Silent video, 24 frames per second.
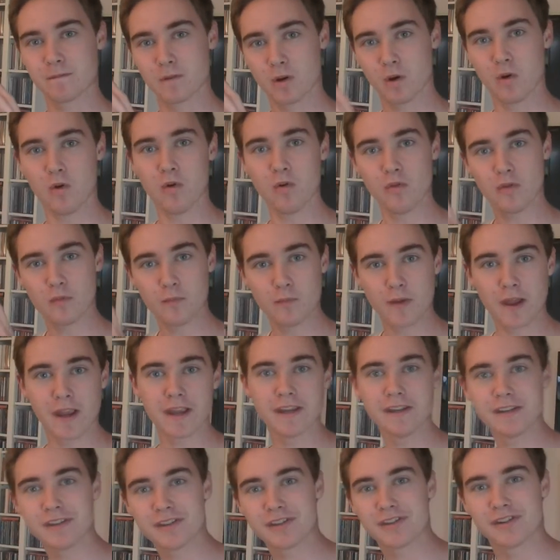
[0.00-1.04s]
all the
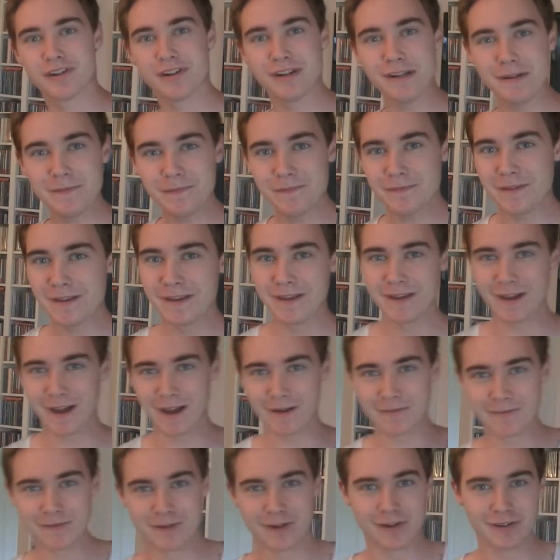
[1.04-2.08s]
mainstream,
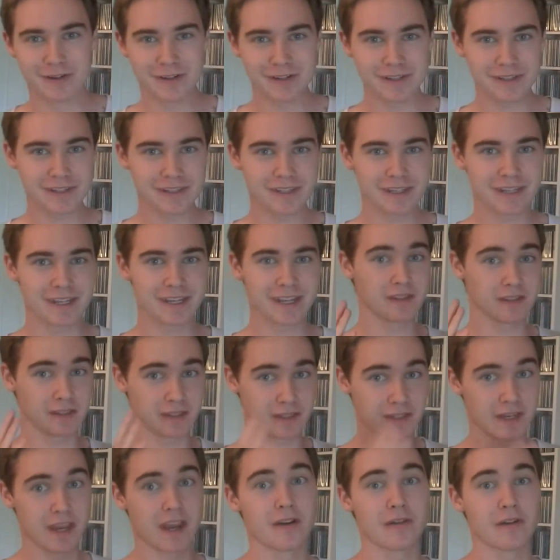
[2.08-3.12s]
I've noticed,
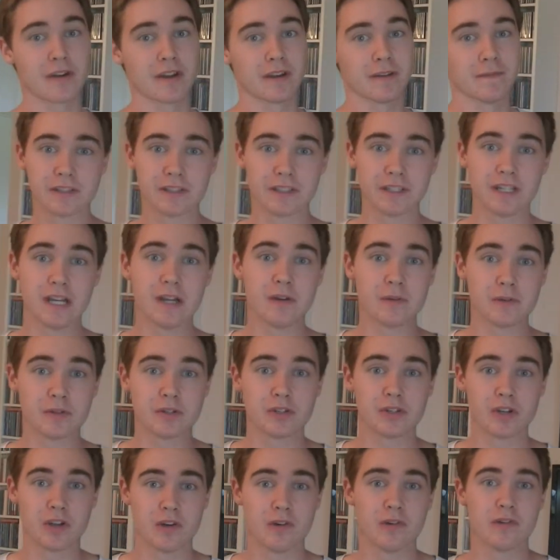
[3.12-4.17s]
scary. Recently I was
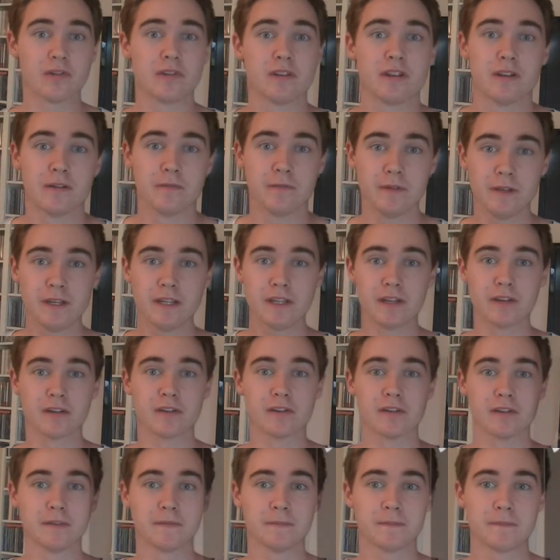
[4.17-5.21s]
shown a
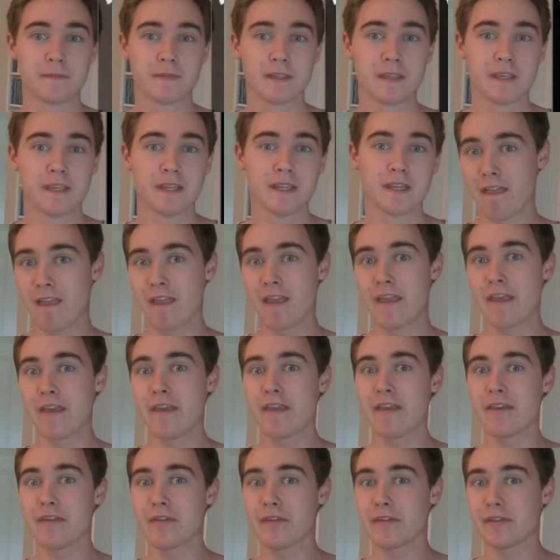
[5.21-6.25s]
video.
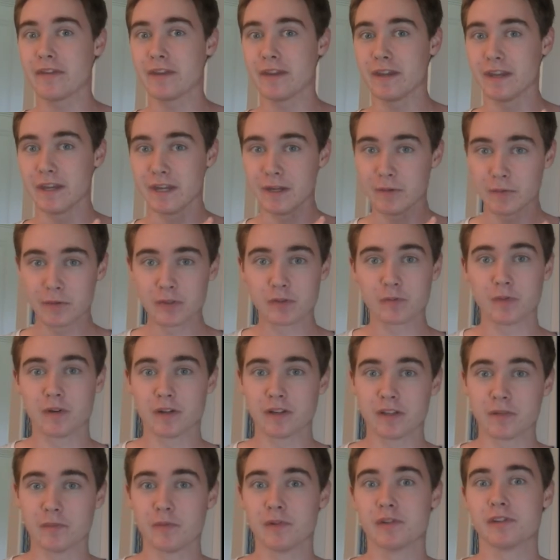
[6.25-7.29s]
It was one
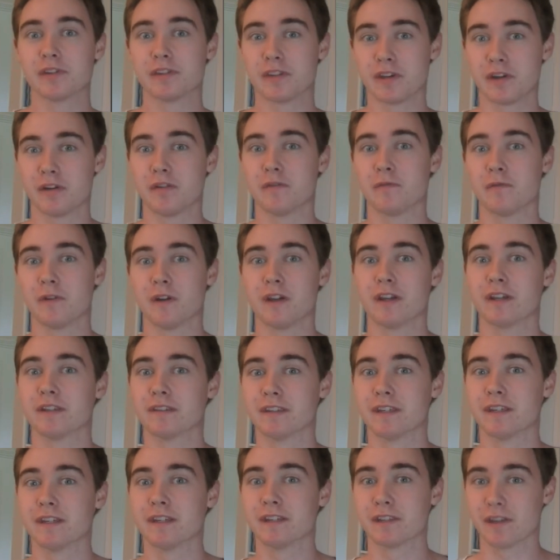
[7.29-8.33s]
of the most terrifying
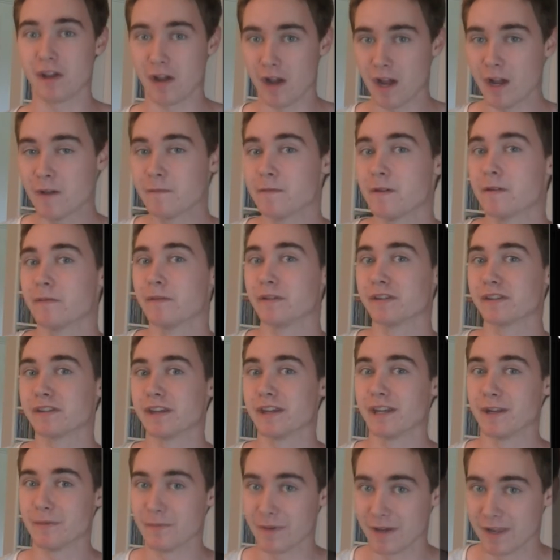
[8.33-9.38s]
things I've ever
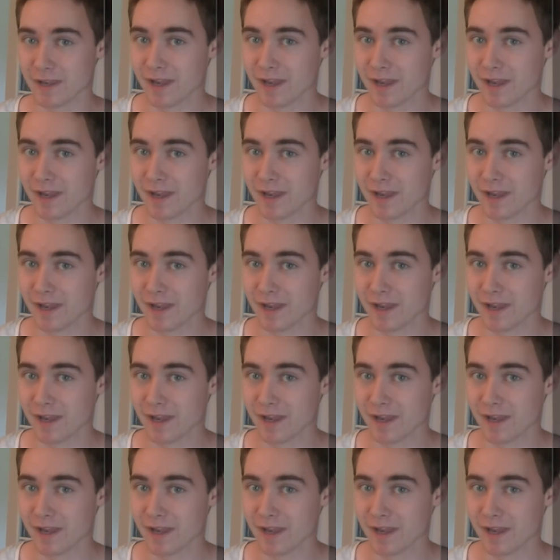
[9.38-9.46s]
seen in my